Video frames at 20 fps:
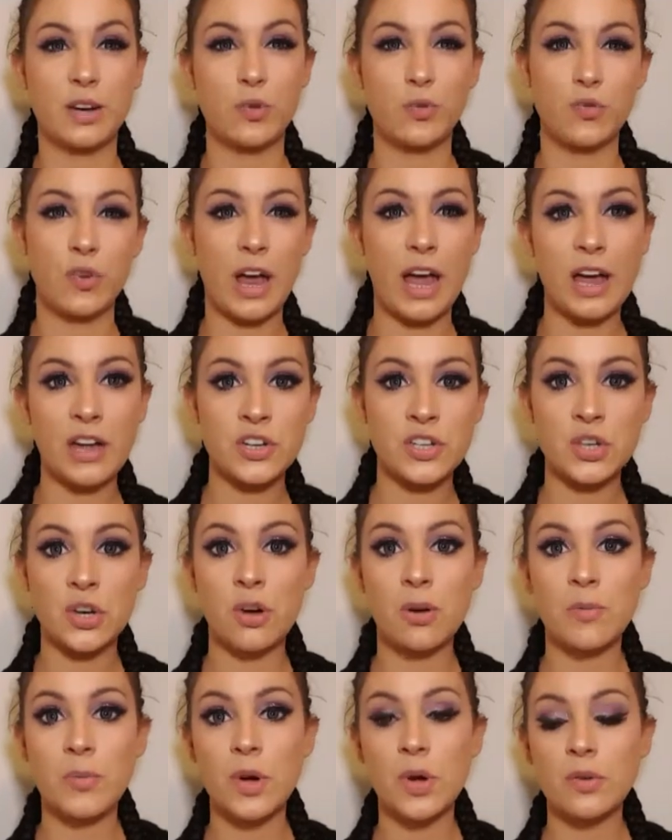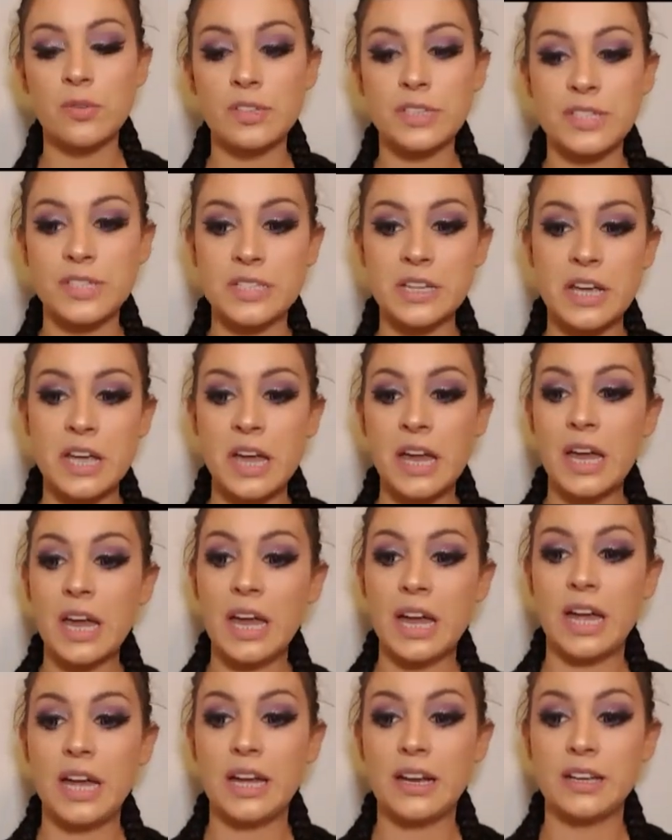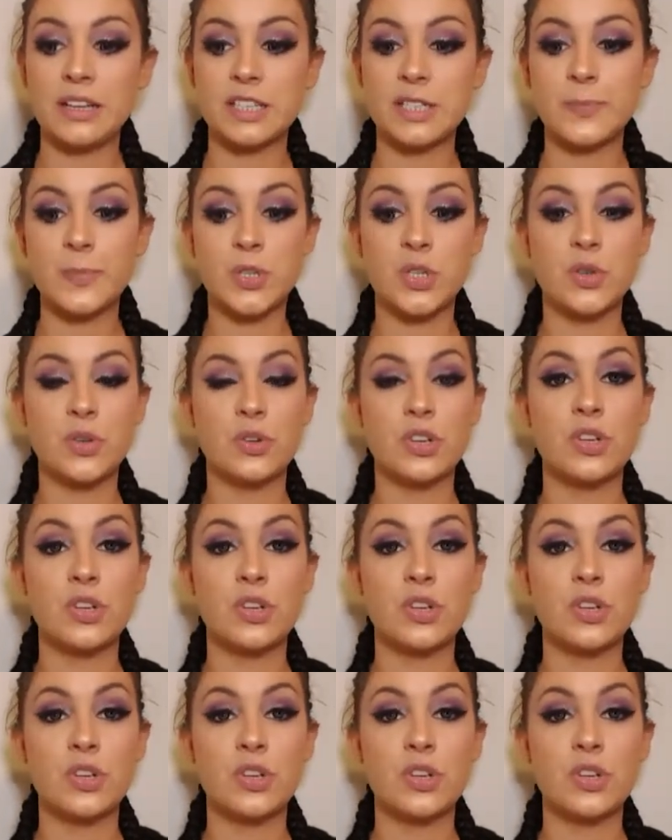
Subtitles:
a rash almost, and it's